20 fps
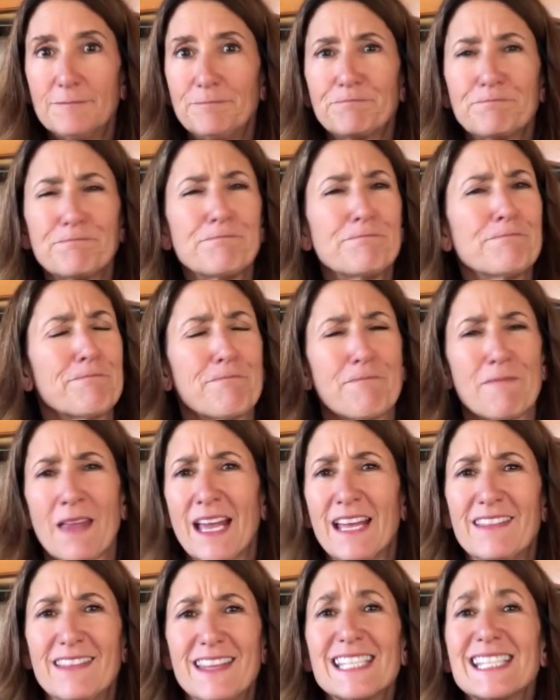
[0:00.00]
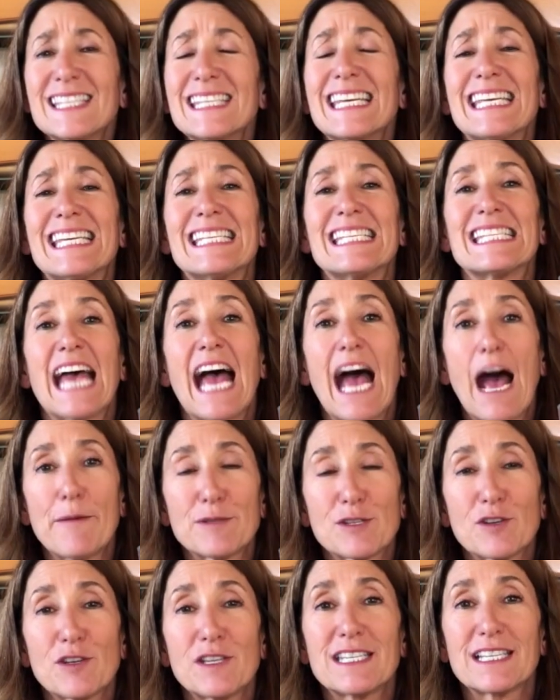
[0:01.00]
Mmm, this is
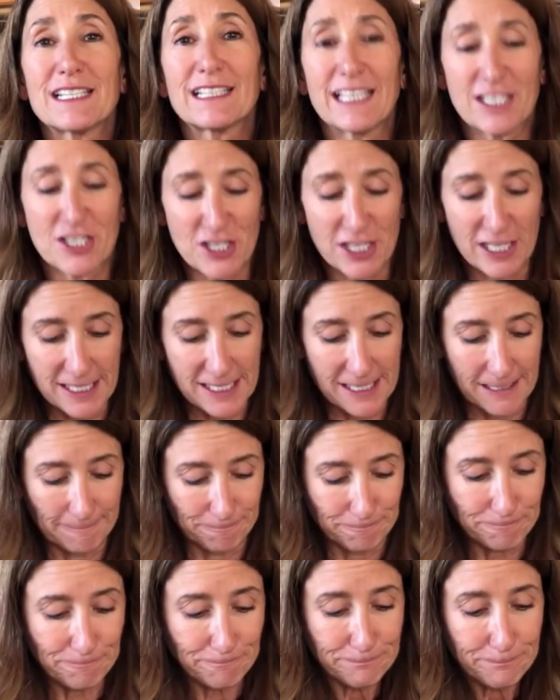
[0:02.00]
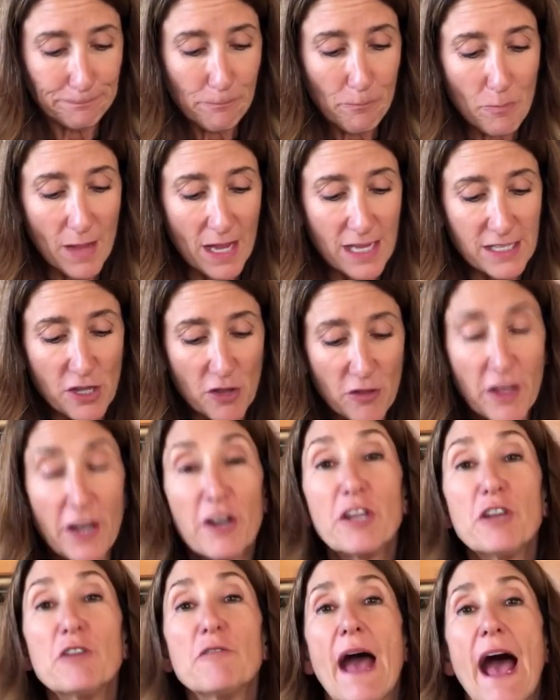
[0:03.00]
absolutely delicious. So there
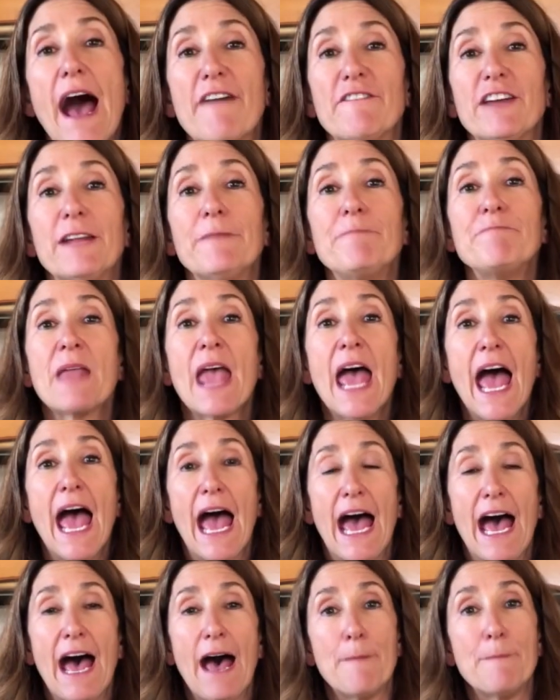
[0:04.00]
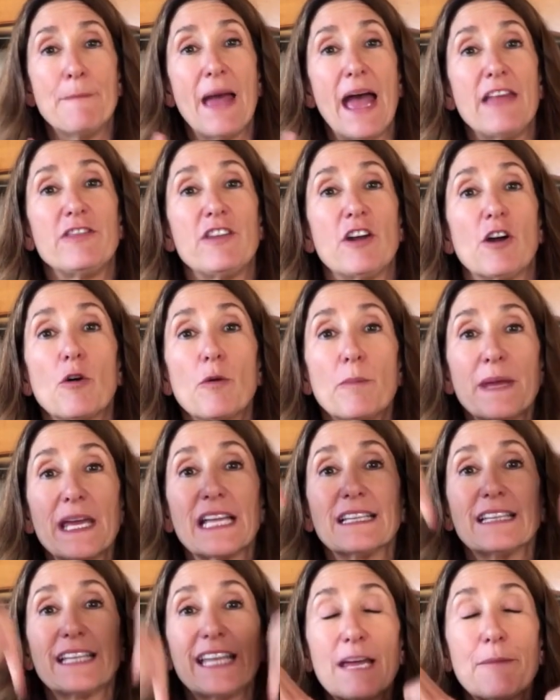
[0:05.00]
you have it. Um, there will be
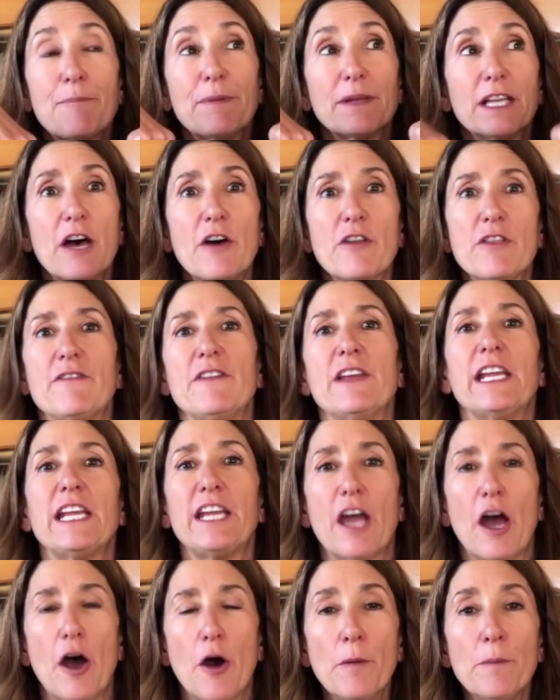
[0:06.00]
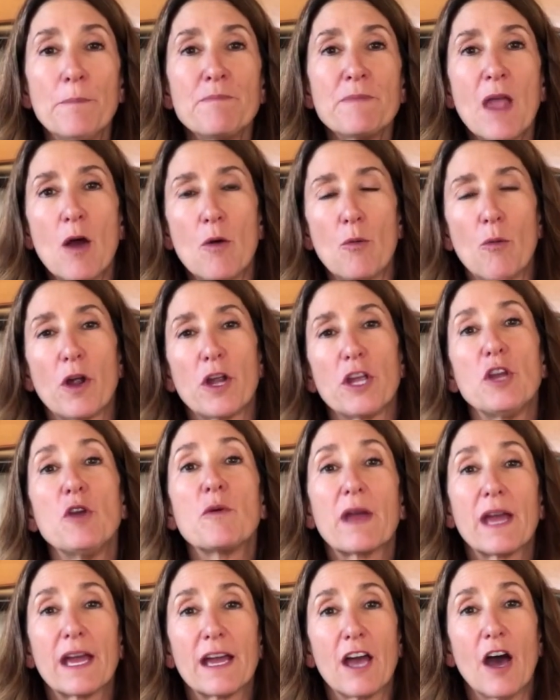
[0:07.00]
a link below the video where you
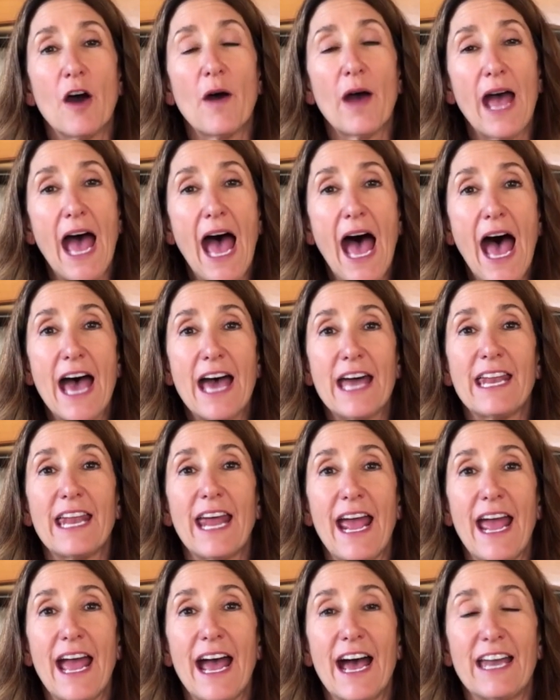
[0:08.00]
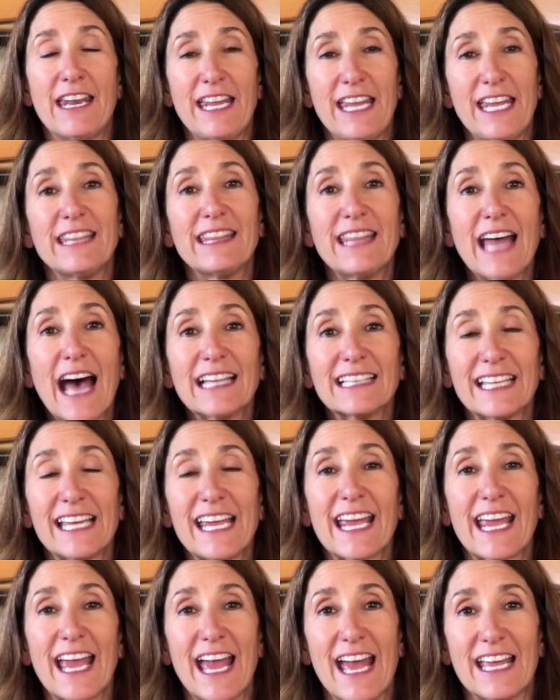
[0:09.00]
can go ahead and hit that
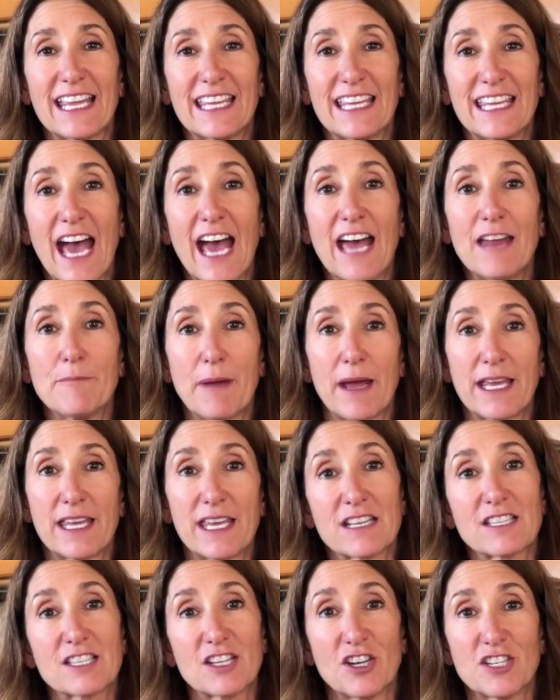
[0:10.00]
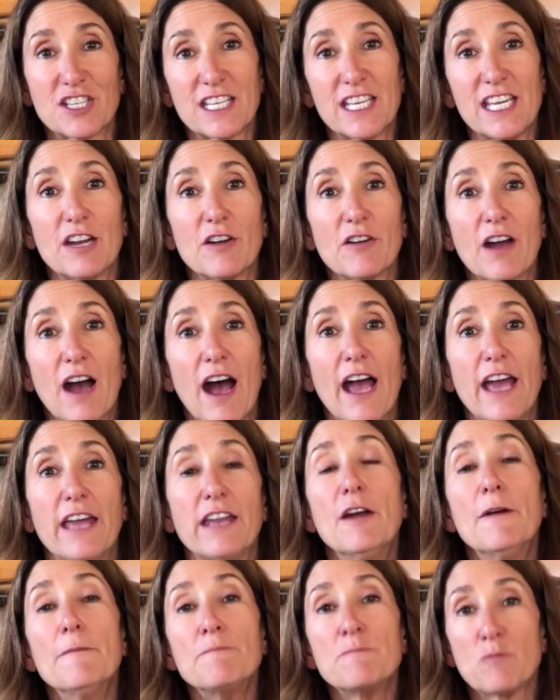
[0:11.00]
link and get my Kickstart to Keto guide,
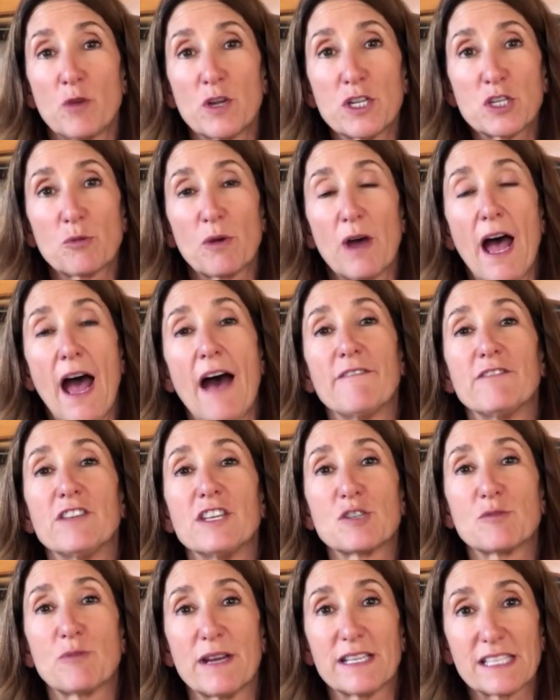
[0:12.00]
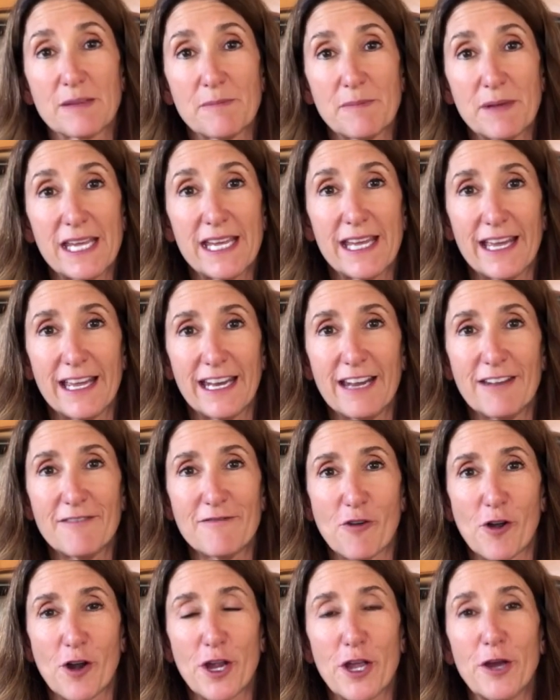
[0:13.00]
which will have this recipe in it
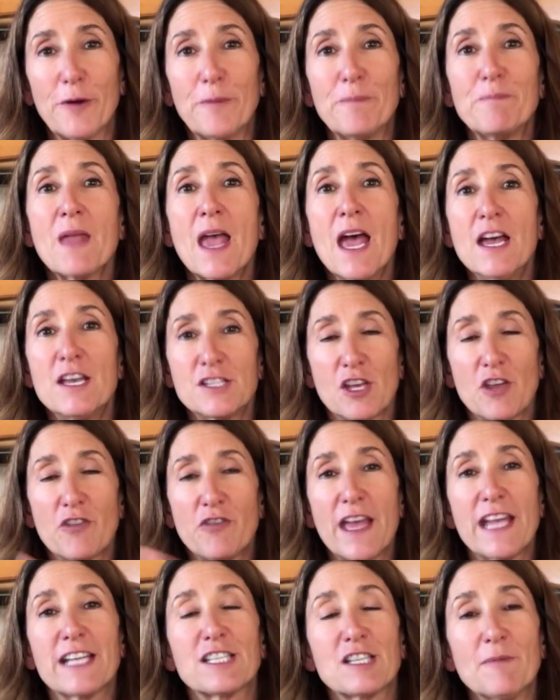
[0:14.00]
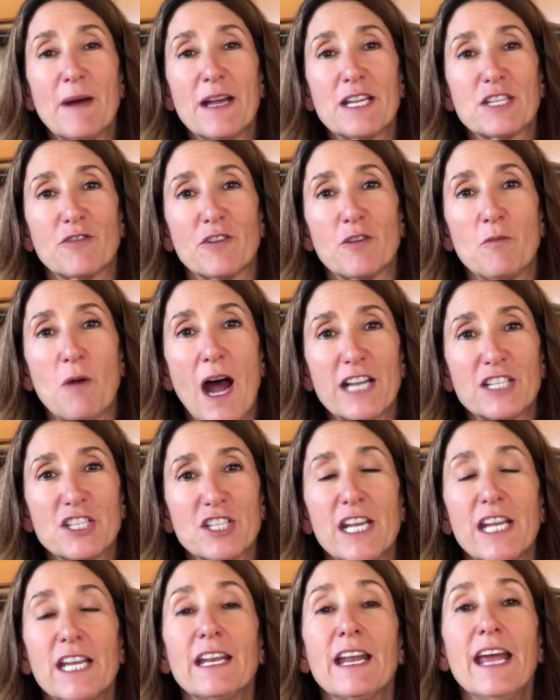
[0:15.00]
for you. So thanks so much for
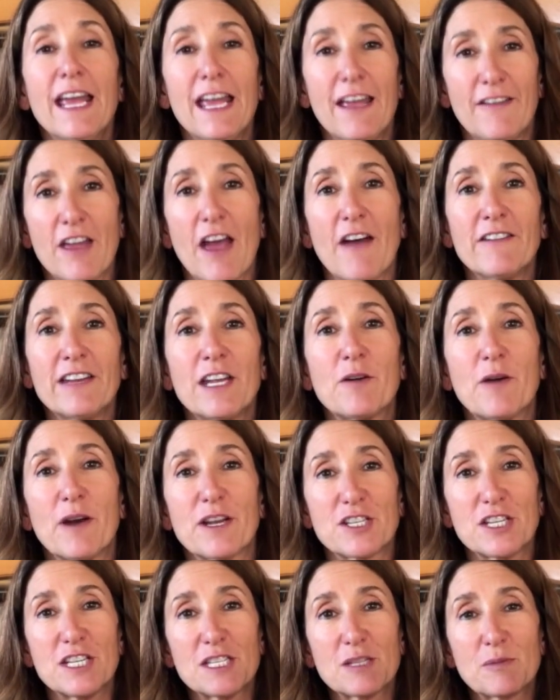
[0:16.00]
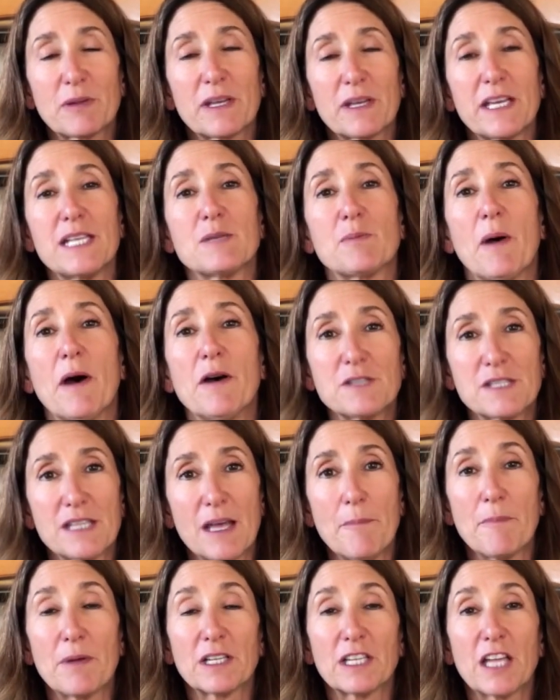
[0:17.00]
watching. If you have any questions, please post
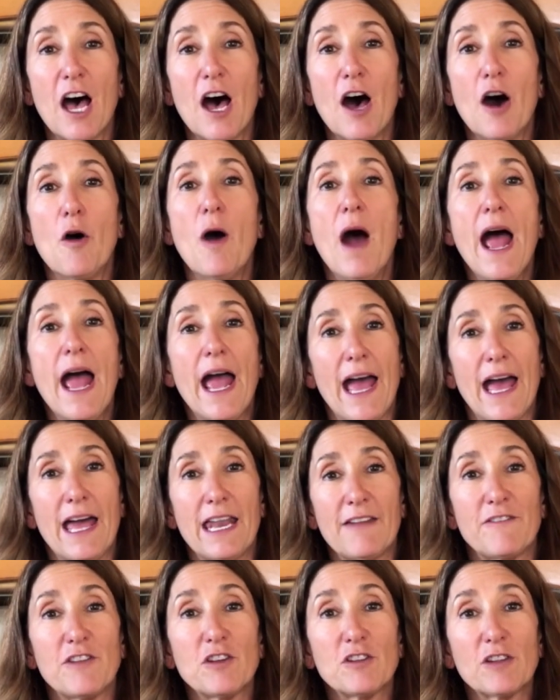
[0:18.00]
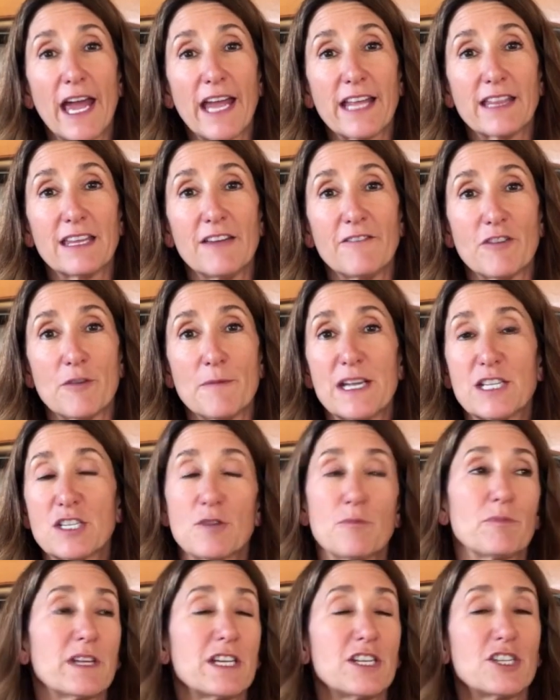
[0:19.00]
them below. And if you like the
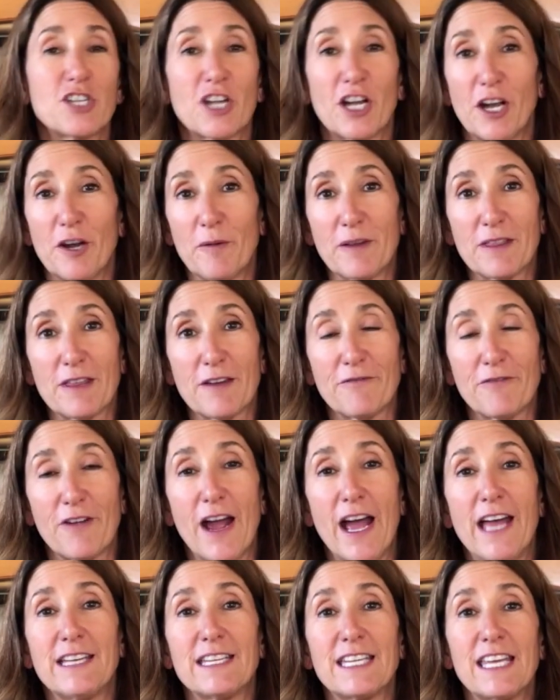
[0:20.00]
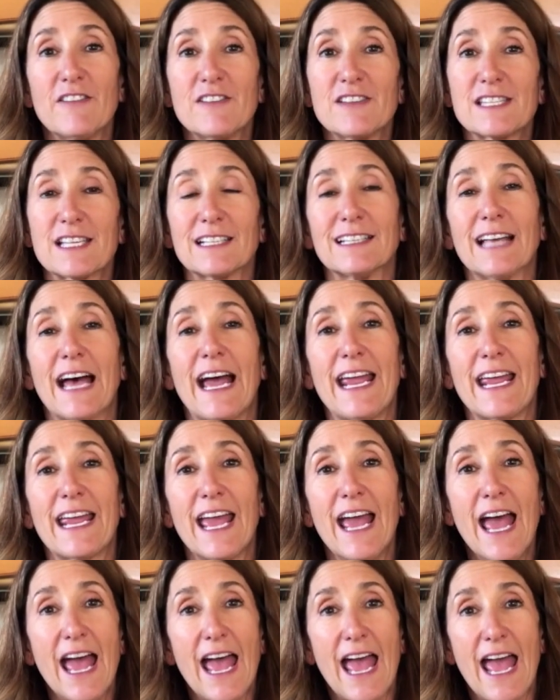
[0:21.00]
information, please share it with a friend. Give us a like
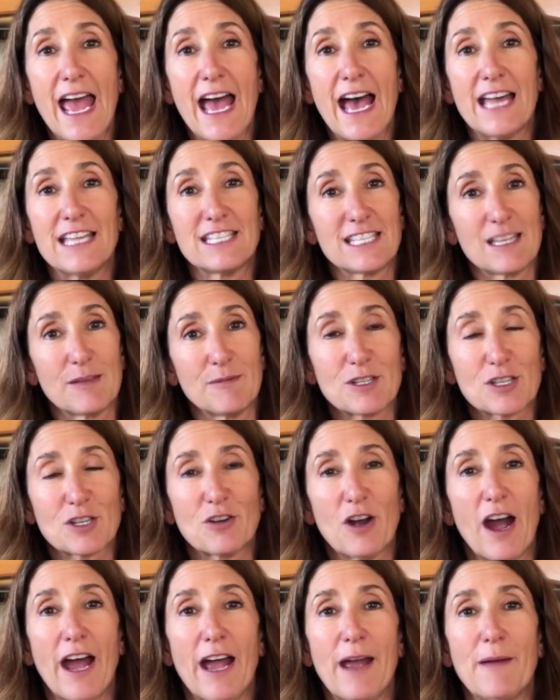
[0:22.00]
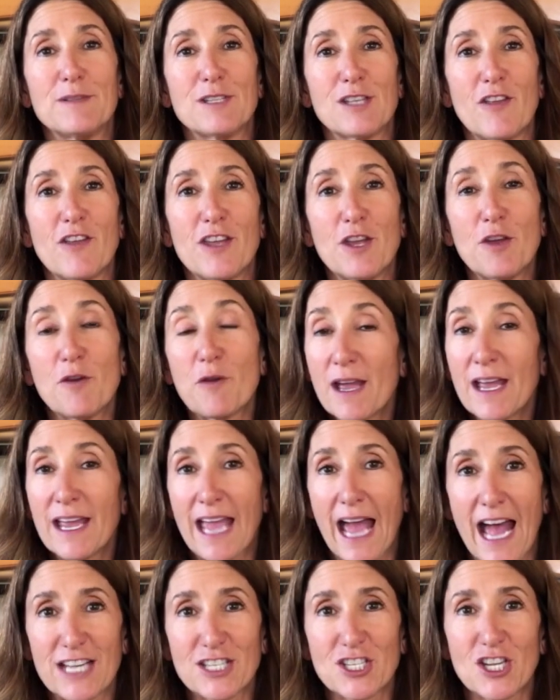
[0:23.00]
and subscribe so that you can
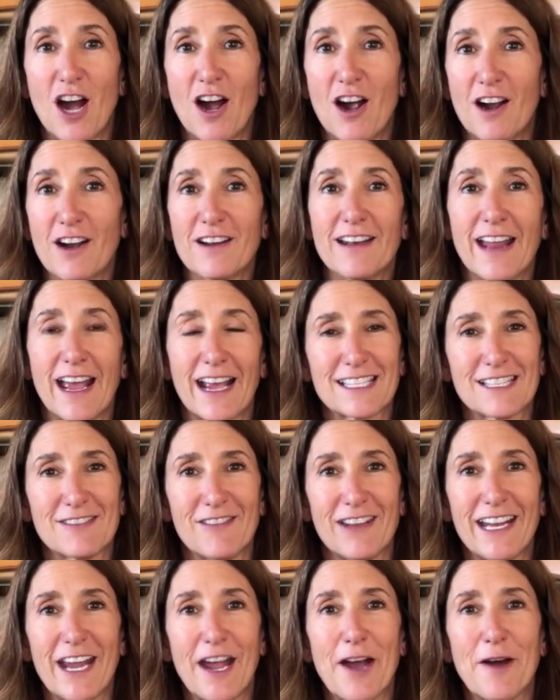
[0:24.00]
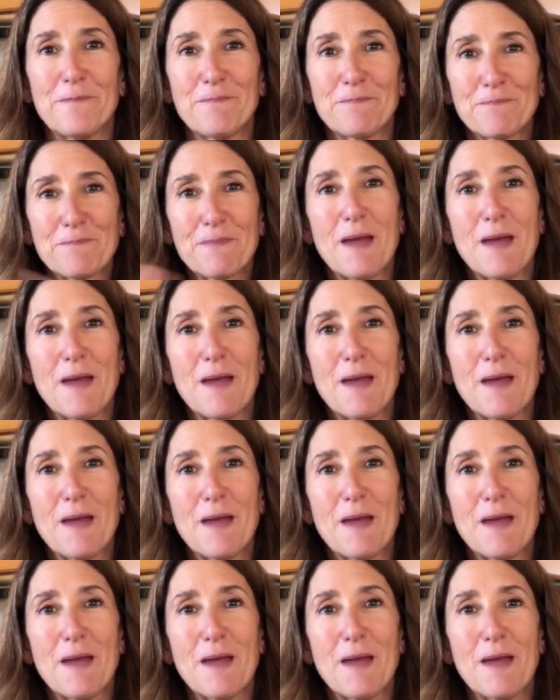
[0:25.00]
catch our next video.